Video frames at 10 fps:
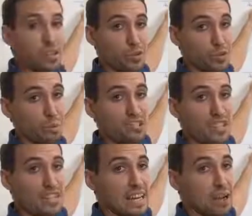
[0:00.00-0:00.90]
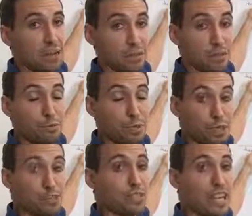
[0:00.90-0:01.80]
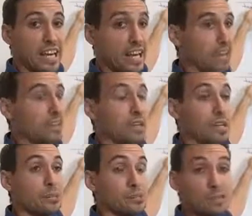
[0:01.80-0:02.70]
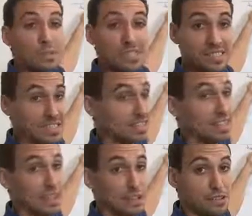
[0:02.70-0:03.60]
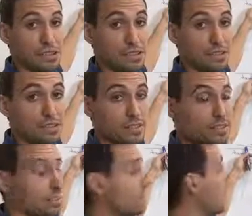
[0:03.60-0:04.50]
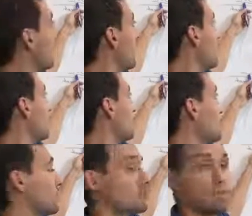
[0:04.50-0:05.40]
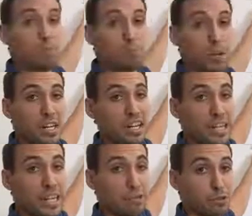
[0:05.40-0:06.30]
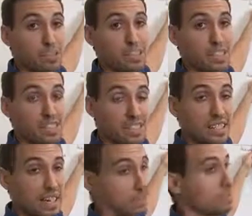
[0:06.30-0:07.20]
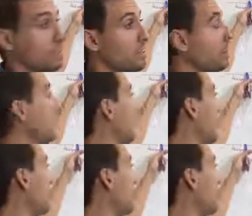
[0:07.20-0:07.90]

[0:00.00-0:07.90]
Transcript: 20% down of $300K, which would be $60,000. So your money in would be $60,000, and the